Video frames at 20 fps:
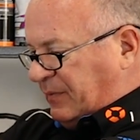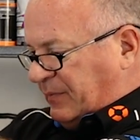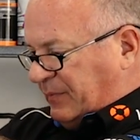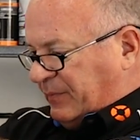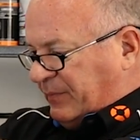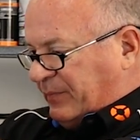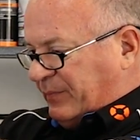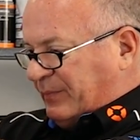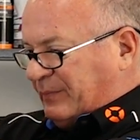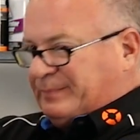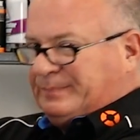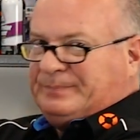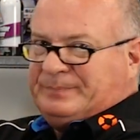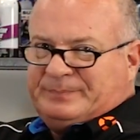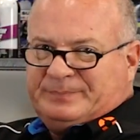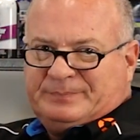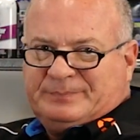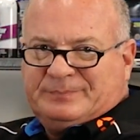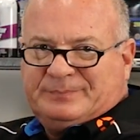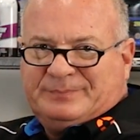
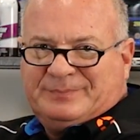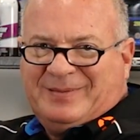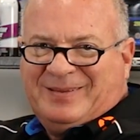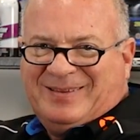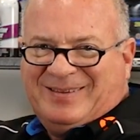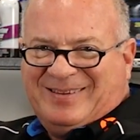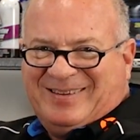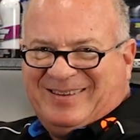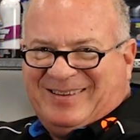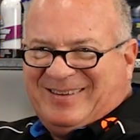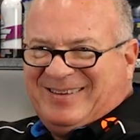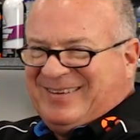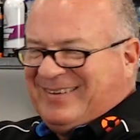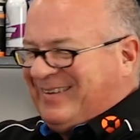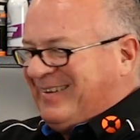[no speech]